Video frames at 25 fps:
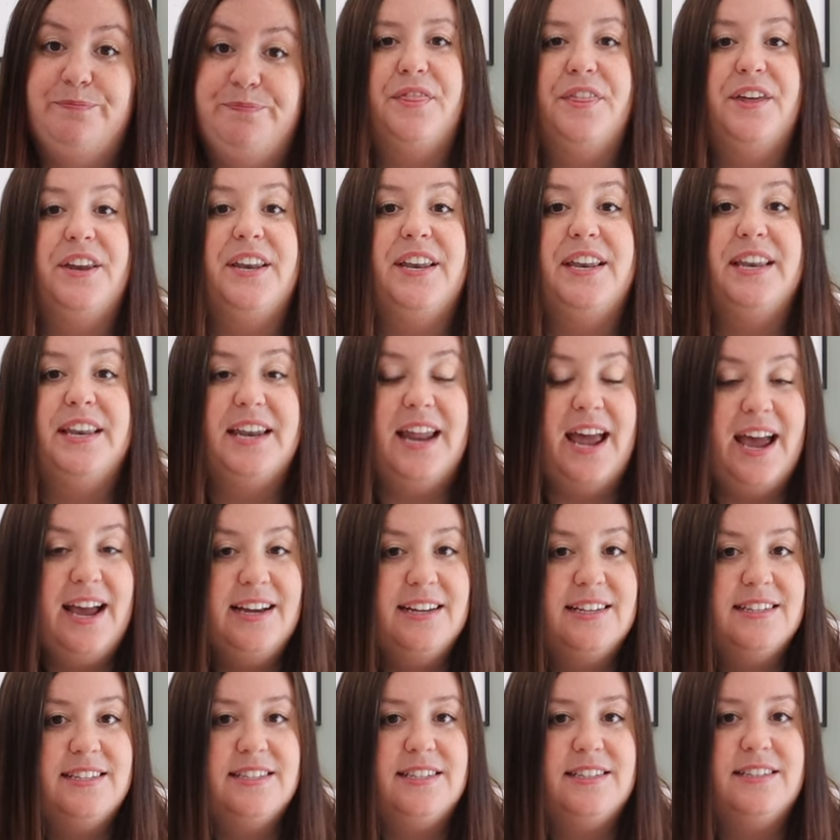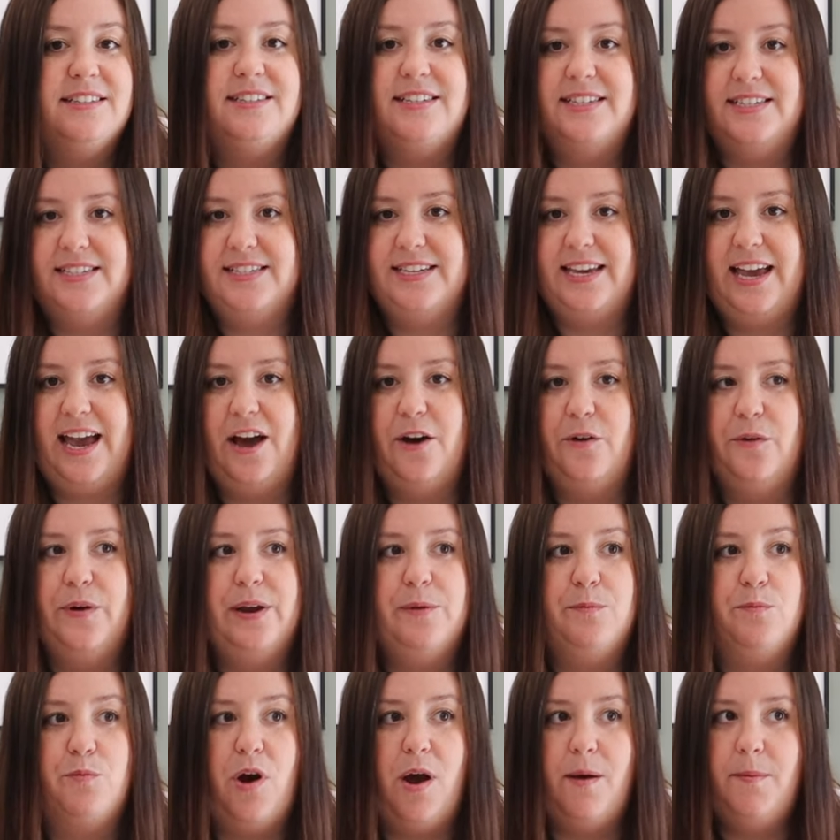The next discount,
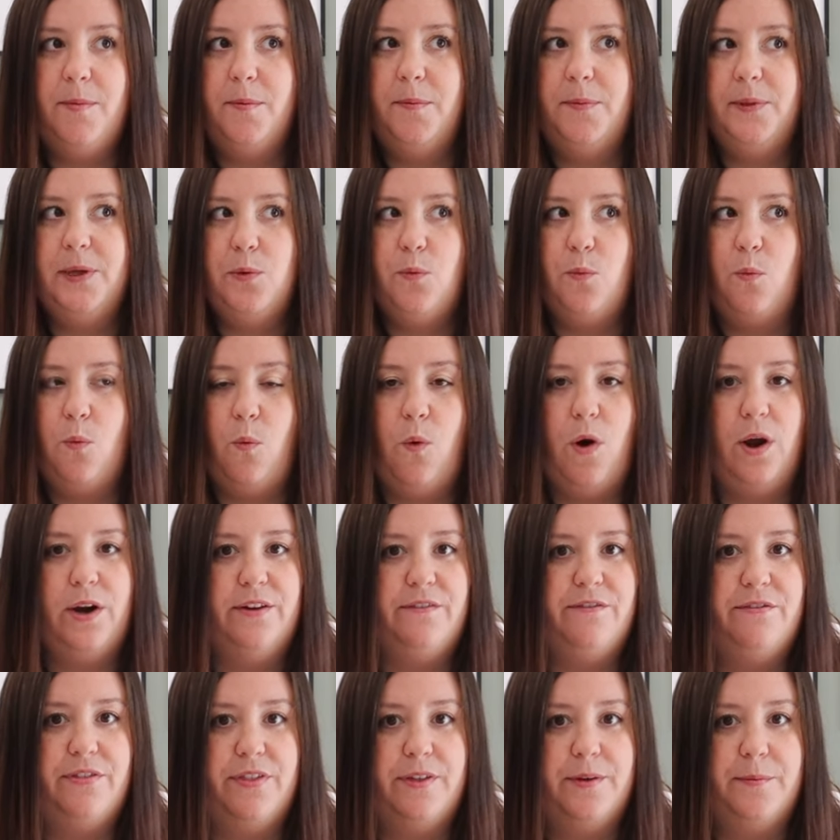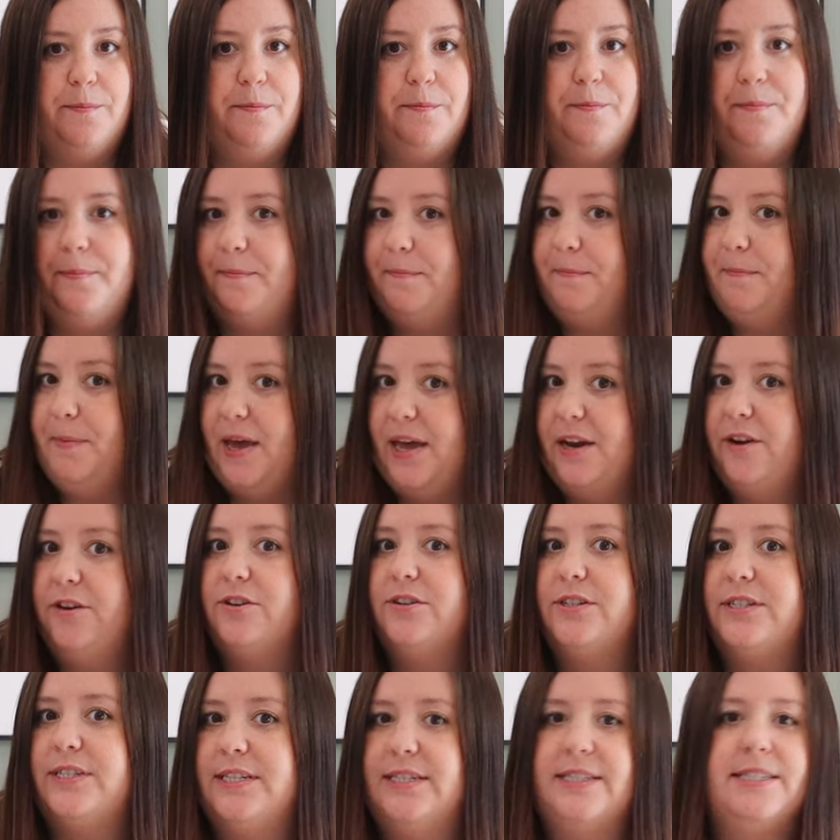and probably one of the
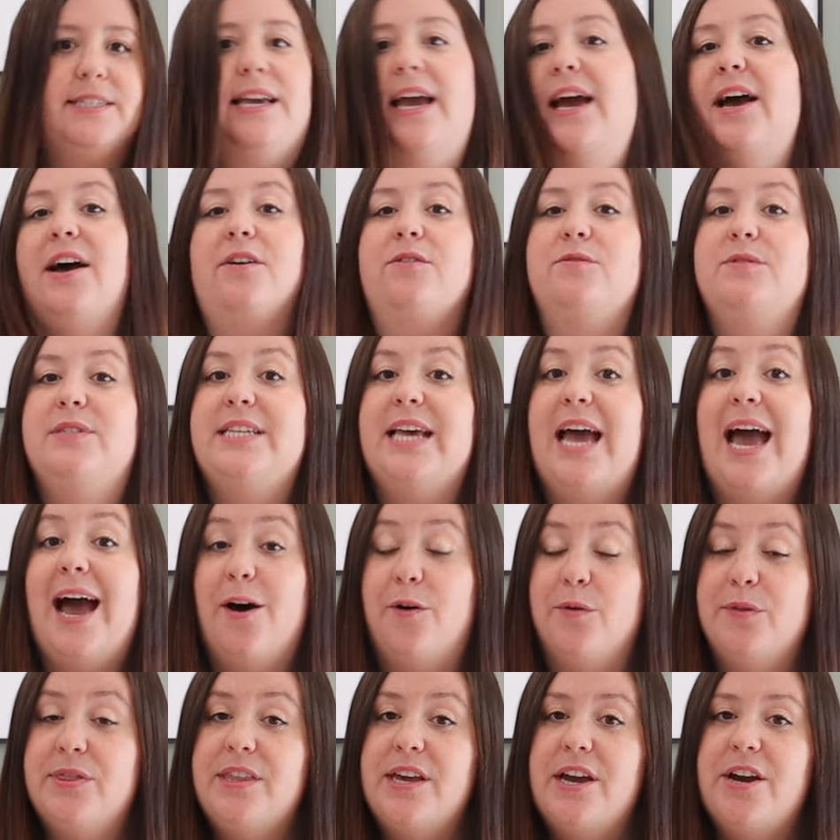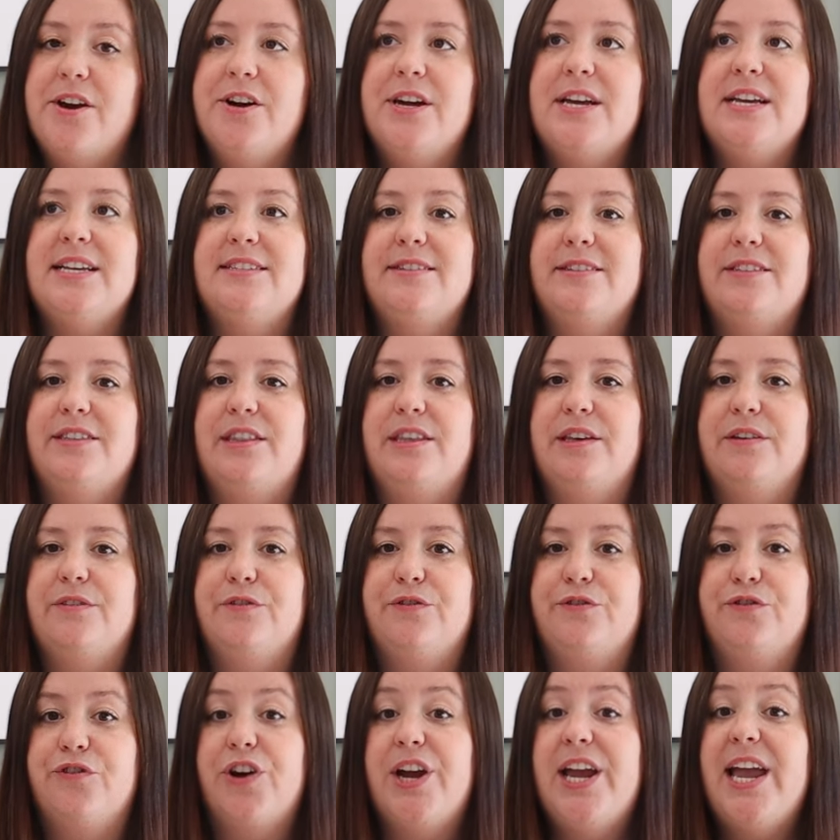better discounts out there is the
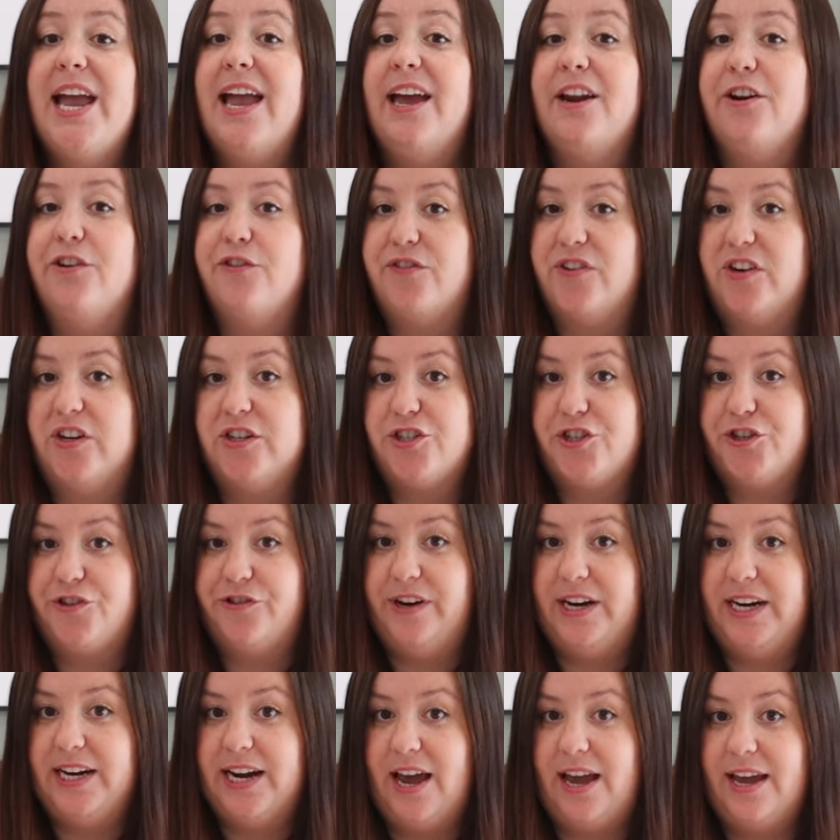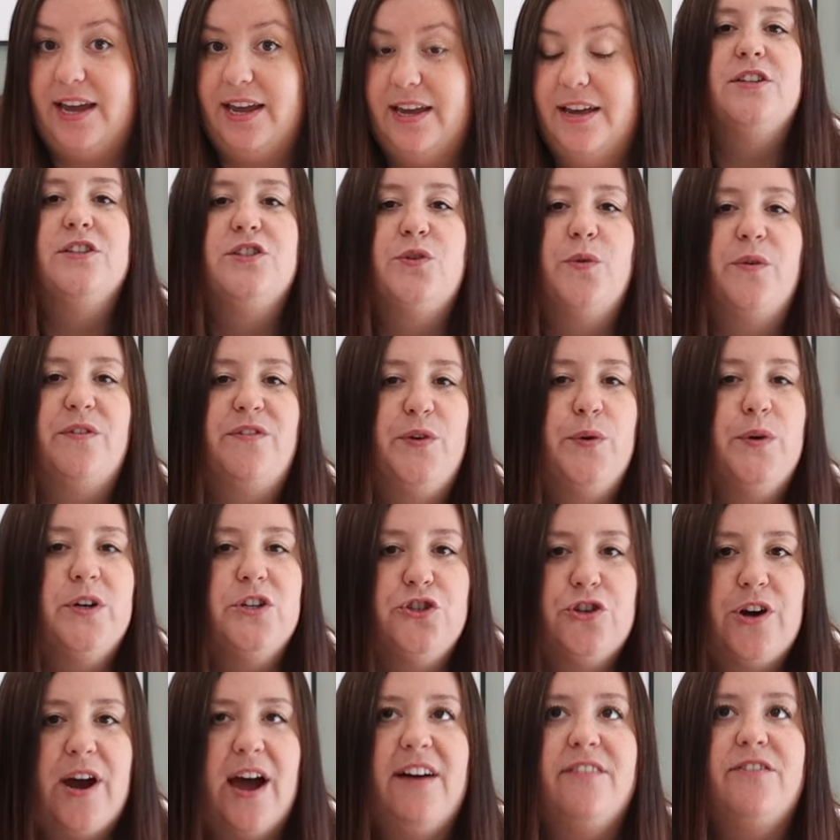free anniversary night. So if you are
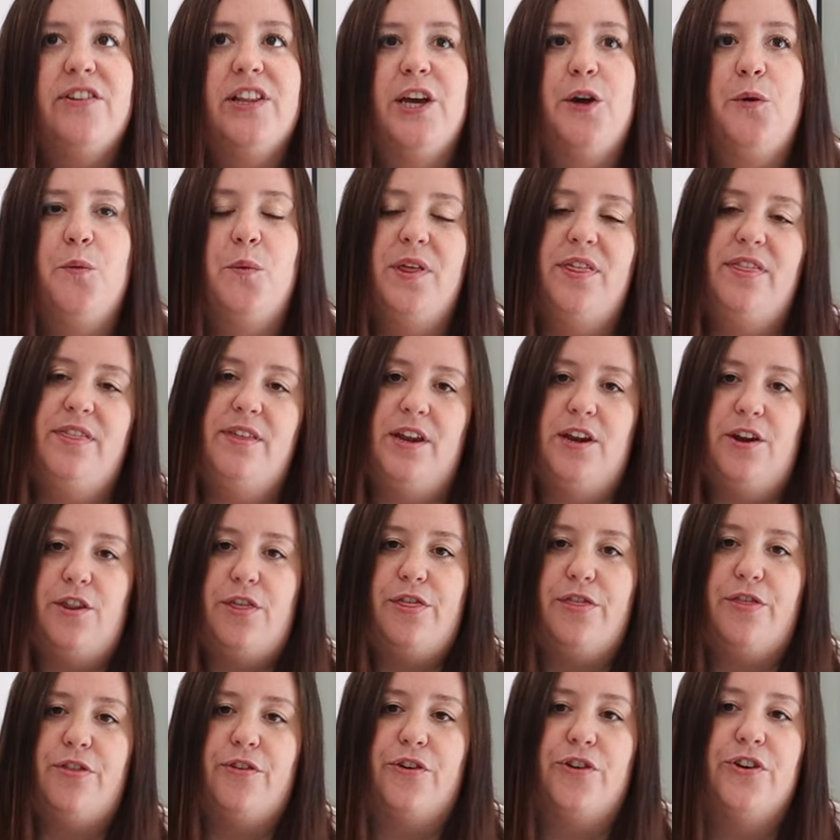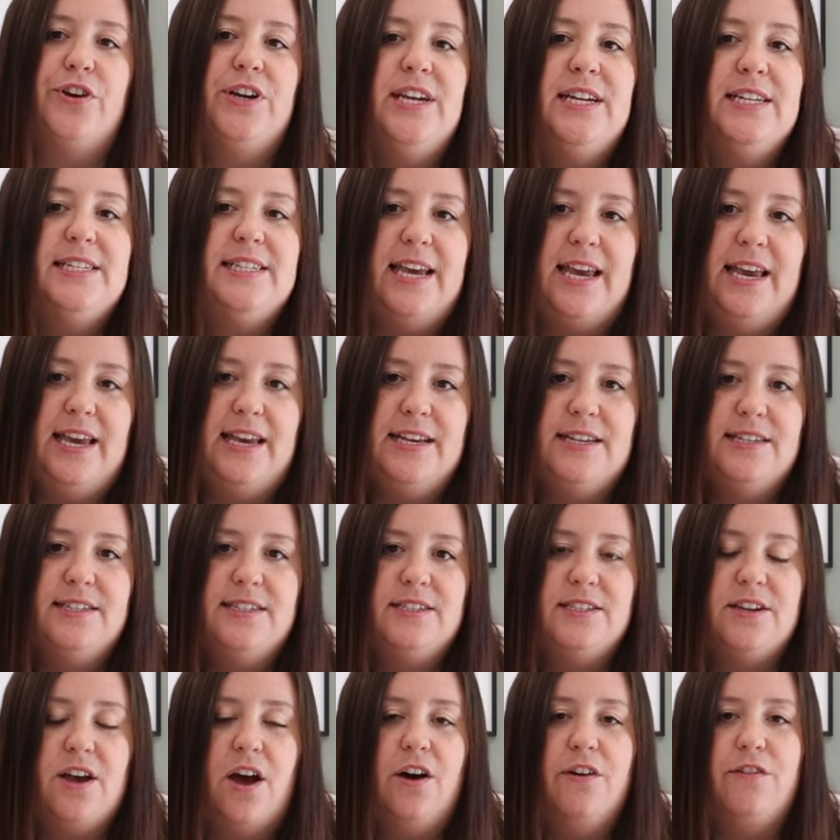traveling within 30
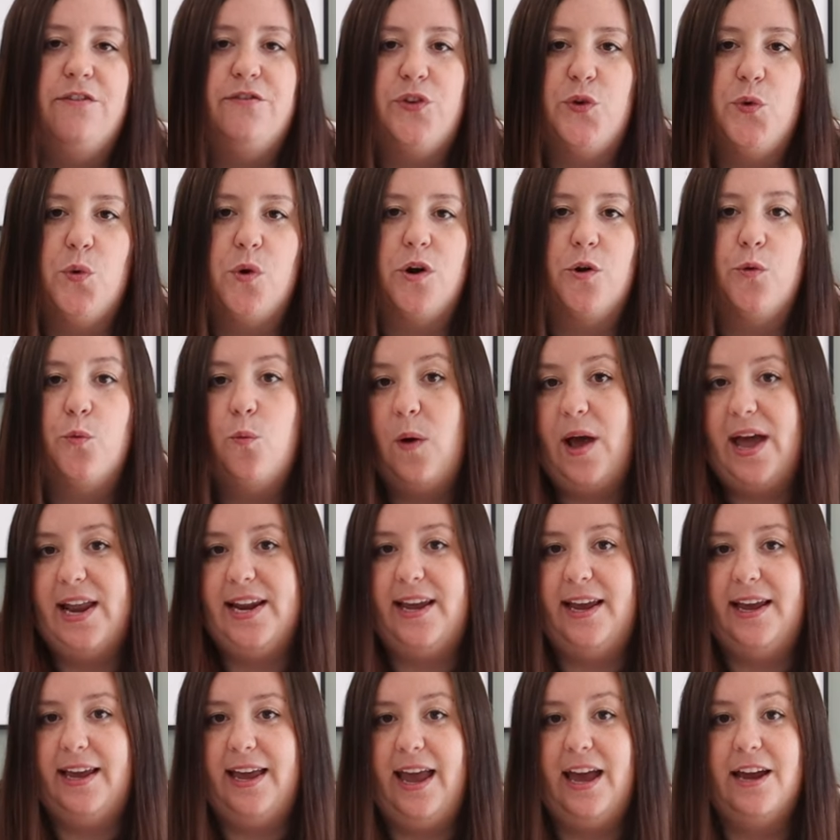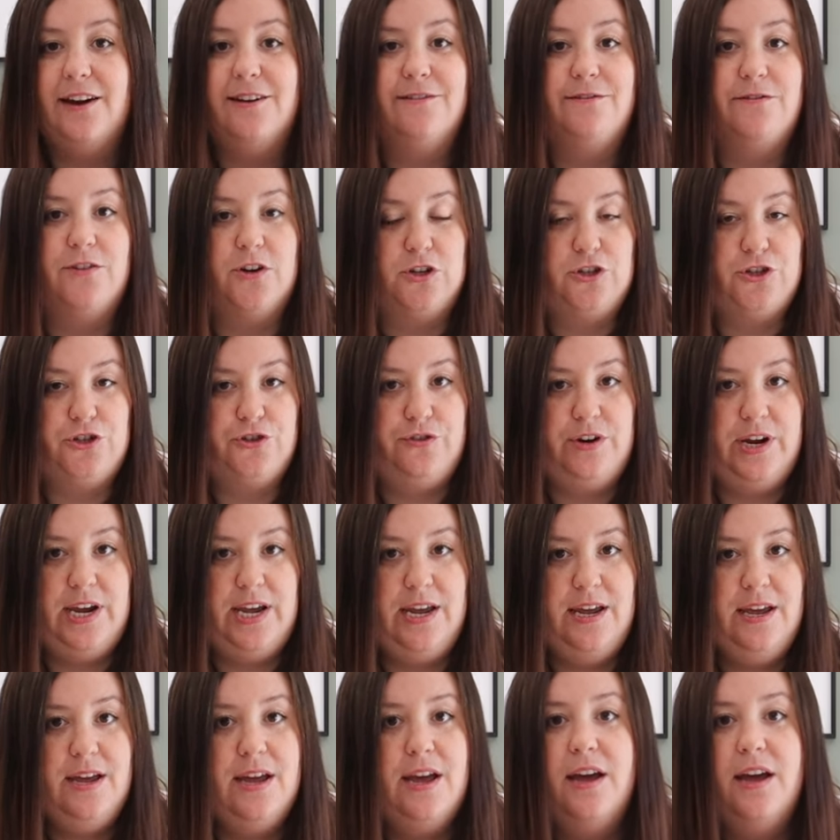days of your wedding anniversary,